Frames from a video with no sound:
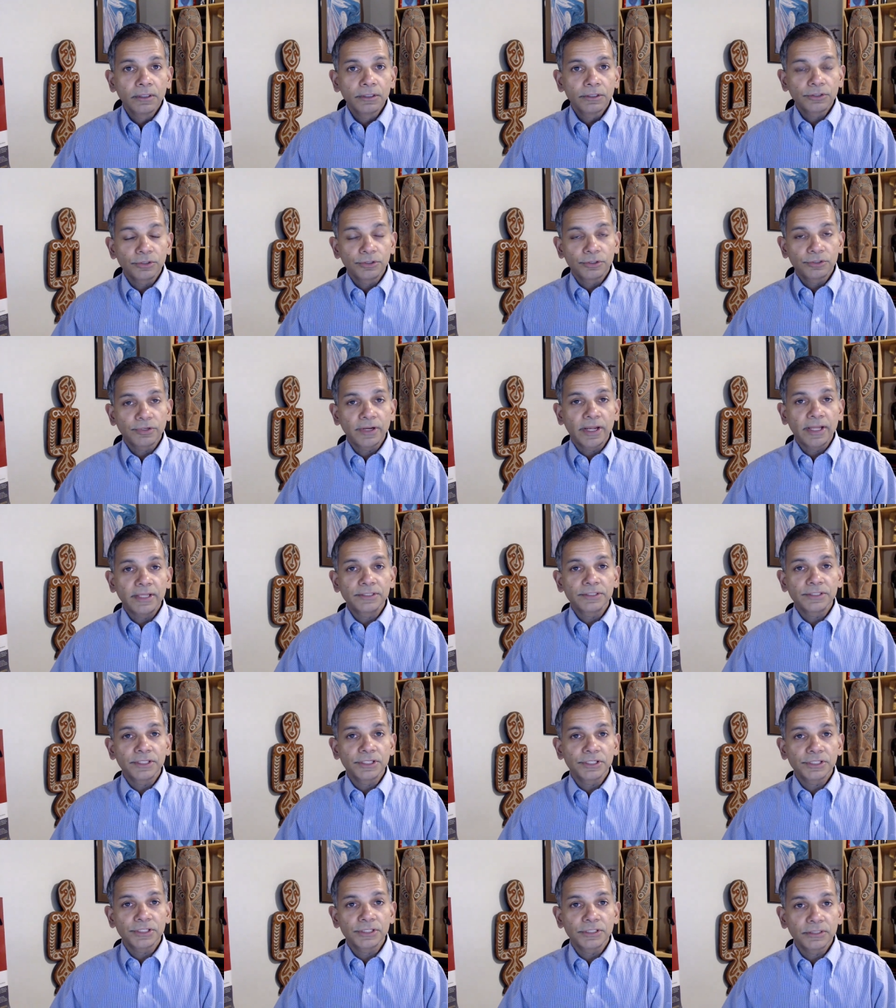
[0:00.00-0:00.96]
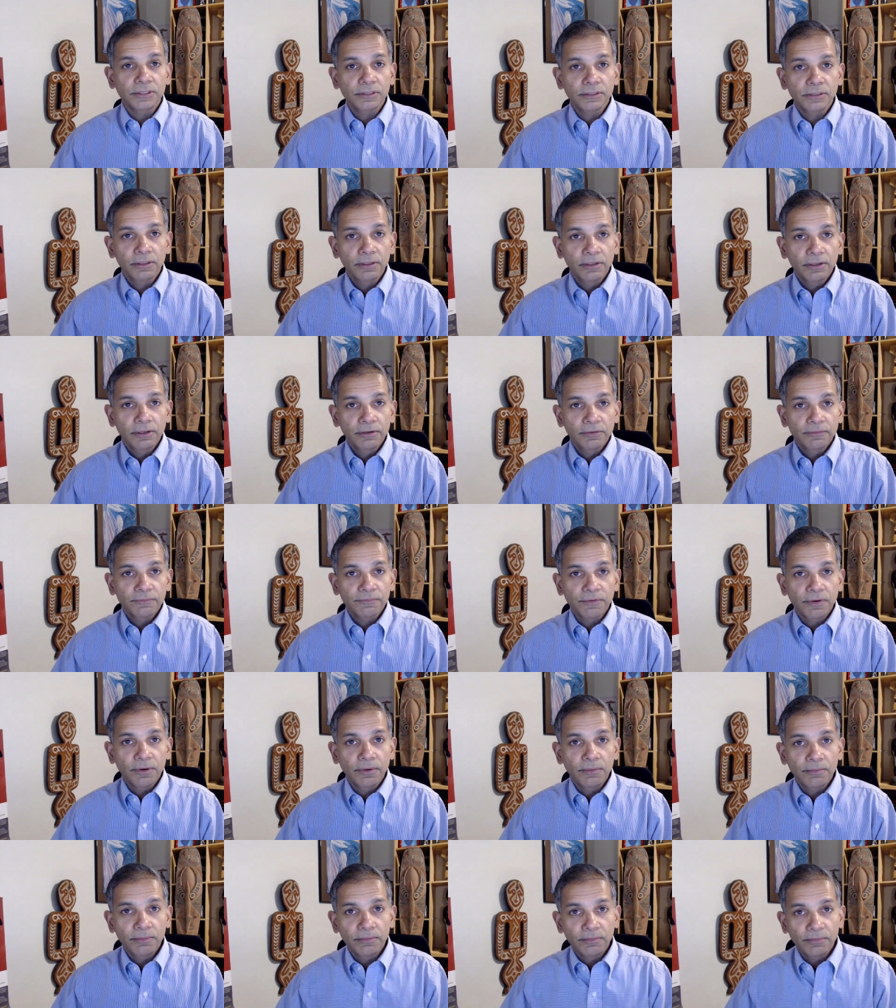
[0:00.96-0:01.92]
to transition
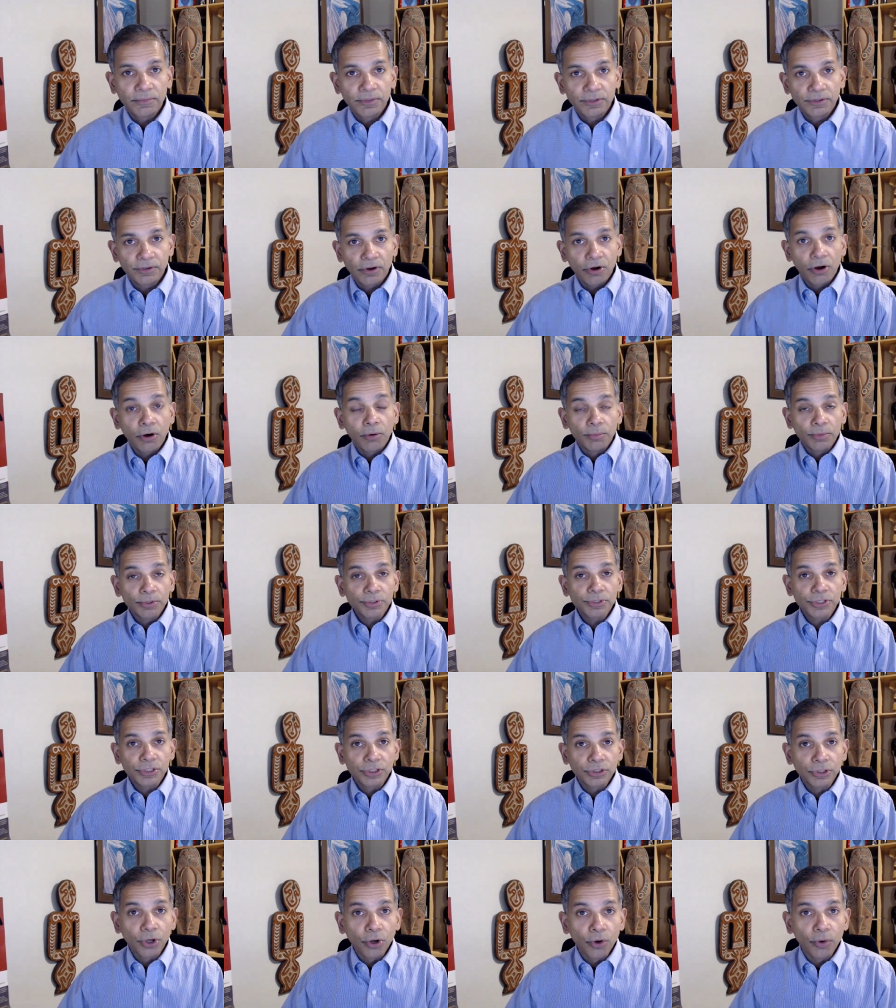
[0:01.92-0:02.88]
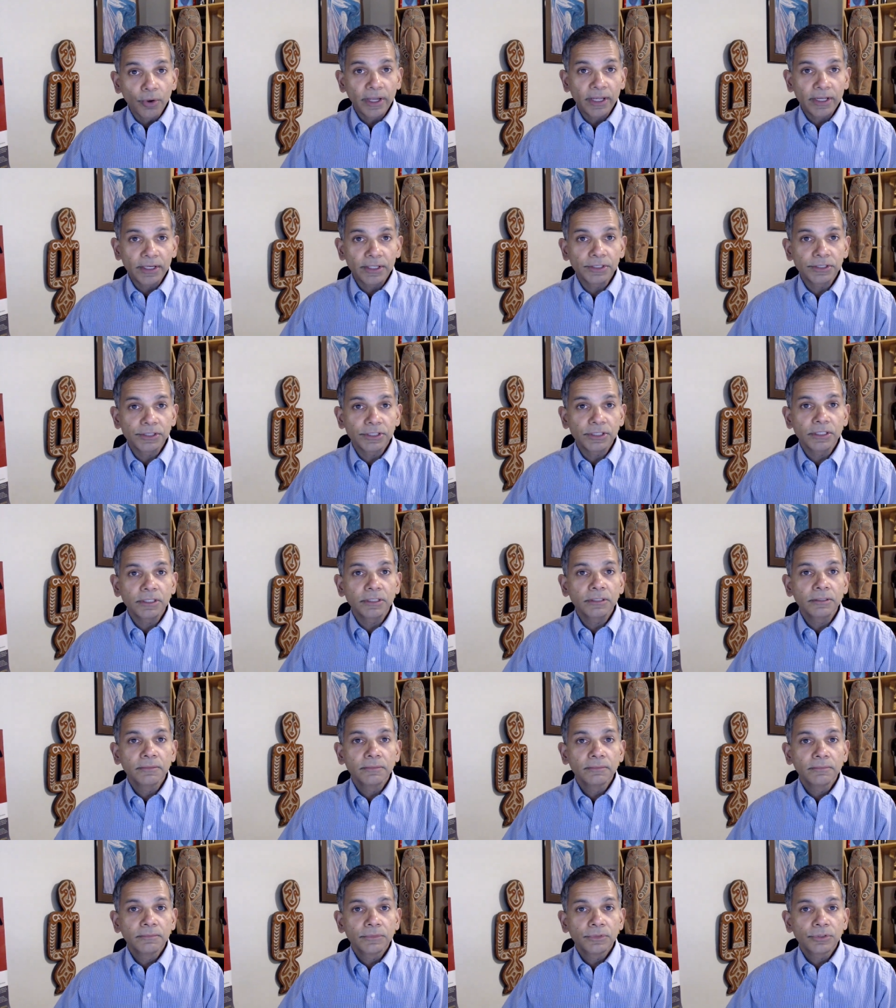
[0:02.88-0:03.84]
from almost no
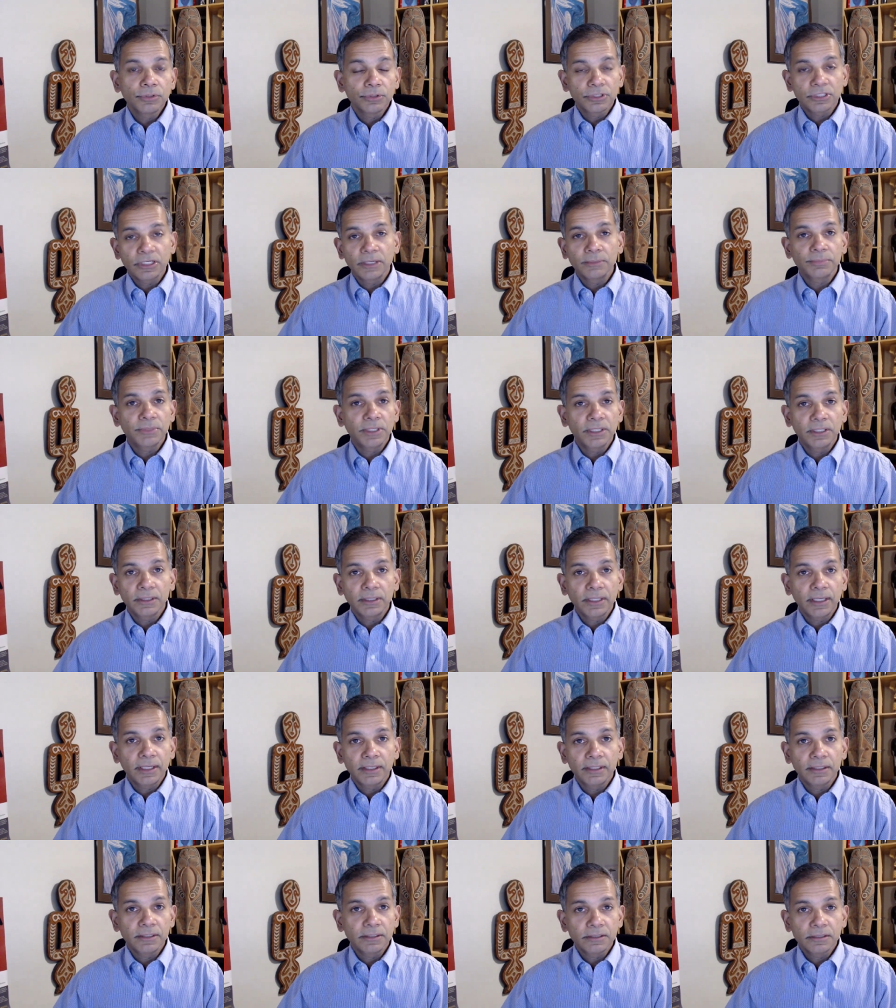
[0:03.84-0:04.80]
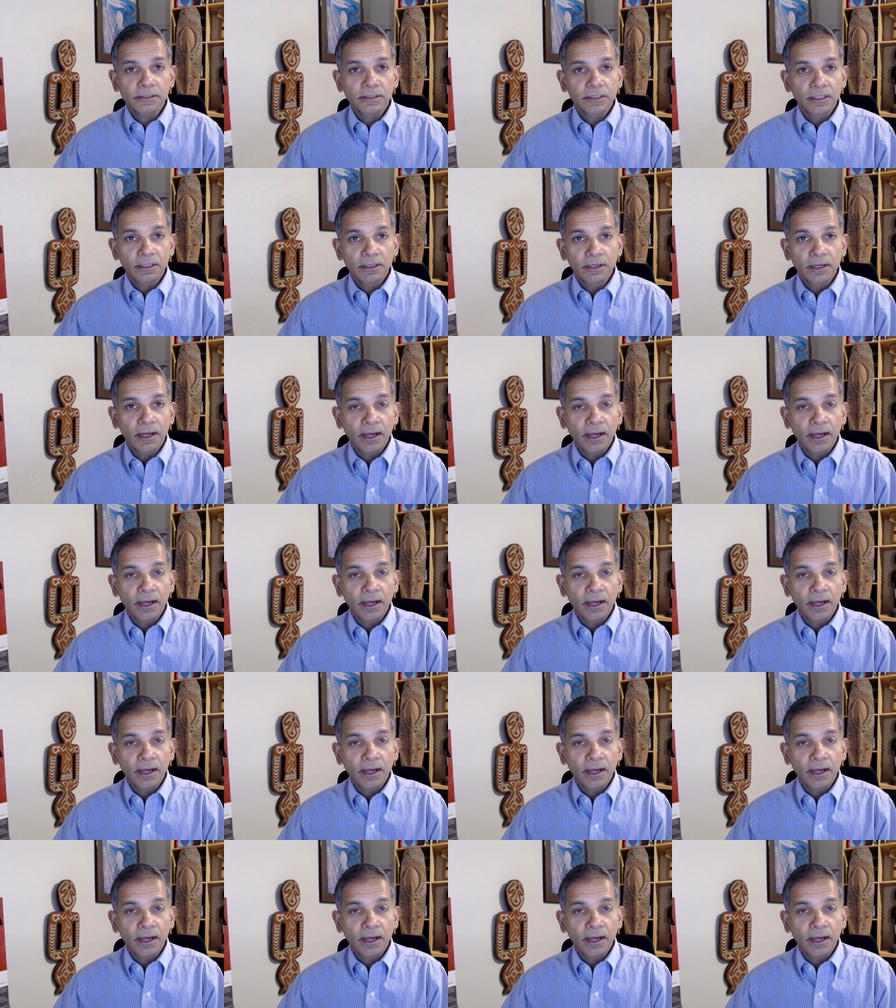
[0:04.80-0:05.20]
energy to something that is